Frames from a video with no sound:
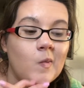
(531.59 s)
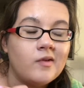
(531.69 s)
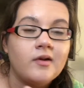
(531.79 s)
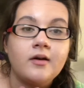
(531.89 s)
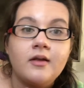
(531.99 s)

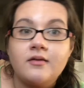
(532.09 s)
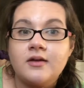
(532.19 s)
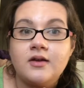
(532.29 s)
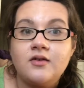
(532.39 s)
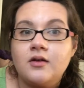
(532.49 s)
sorry, that was
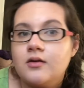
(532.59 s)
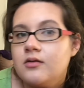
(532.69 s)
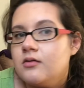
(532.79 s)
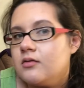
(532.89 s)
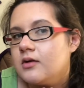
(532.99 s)
itchy.
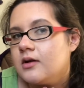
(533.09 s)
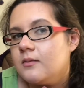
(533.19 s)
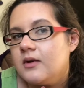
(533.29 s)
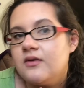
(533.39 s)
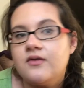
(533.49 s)
Oh, look
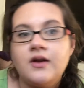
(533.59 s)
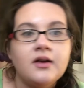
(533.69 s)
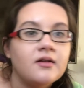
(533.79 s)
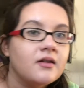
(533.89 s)
at my face.